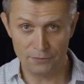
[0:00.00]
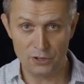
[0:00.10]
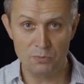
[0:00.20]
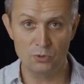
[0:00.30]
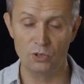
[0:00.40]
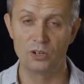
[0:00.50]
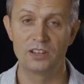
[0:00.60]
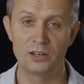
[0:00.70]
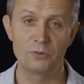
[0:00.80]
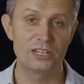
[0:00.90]
few
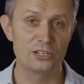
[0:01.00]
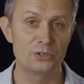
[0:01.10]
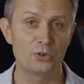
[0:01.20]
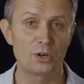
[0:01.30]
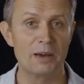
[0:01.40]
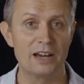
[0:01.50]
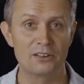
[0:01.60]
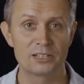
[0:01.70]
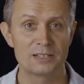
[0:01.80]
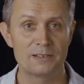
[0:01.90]
more that we can talk about.